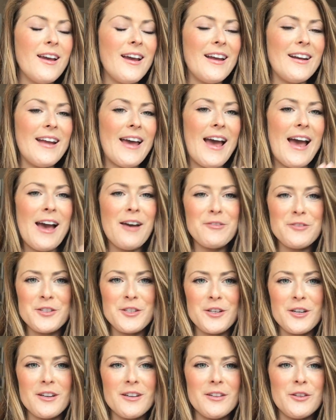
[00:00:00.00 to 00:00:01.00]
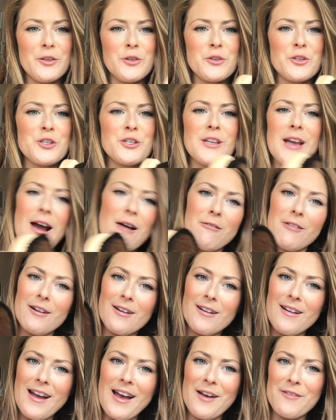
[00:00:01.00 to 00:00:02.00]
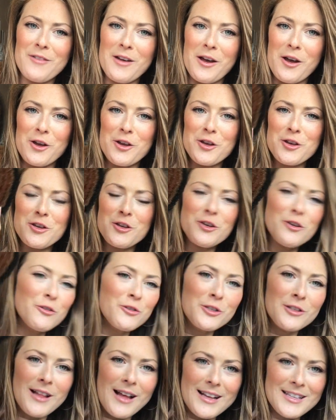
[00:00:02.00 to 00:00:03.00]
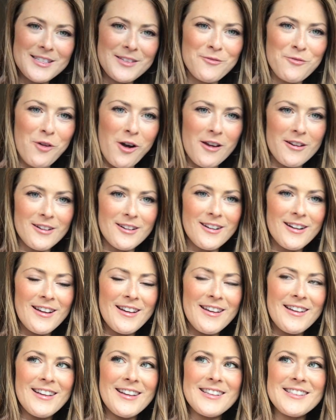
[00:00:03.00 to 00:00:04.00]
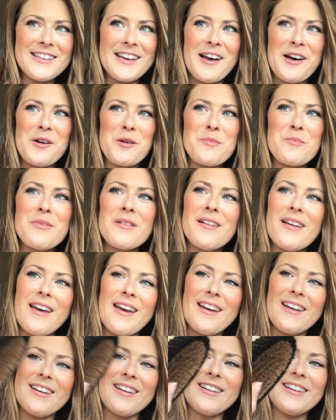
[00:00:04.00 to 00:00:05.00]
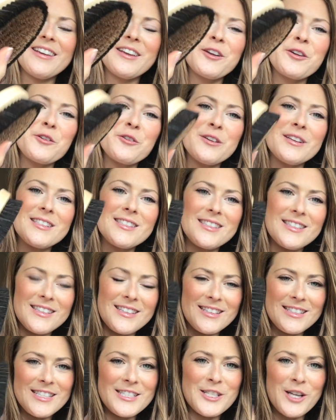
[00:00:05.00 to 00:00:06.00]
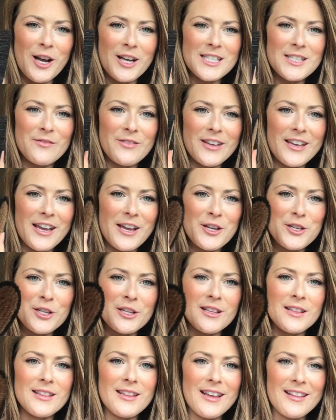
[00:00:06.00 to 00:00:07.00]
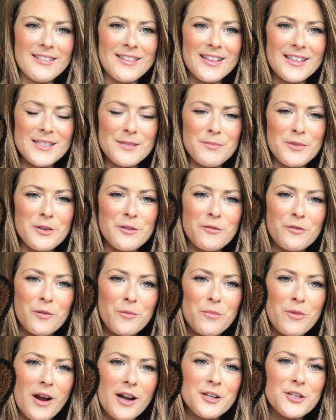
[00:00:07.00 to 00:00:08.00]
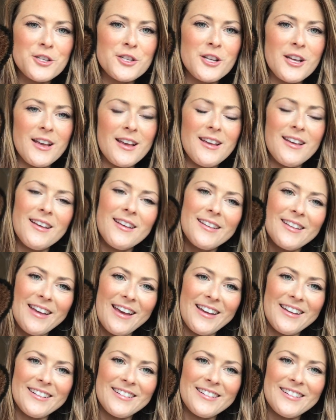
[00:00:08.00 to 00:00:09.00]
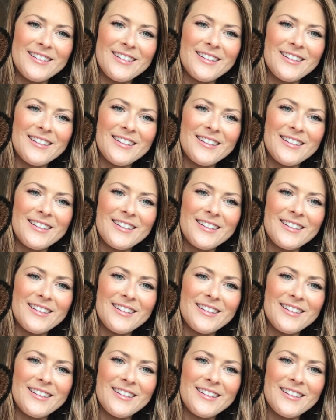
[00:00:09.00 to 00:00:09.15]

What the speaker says: And after you shower, have a huge glass of water to help increase the detoxification that this beautiful brush can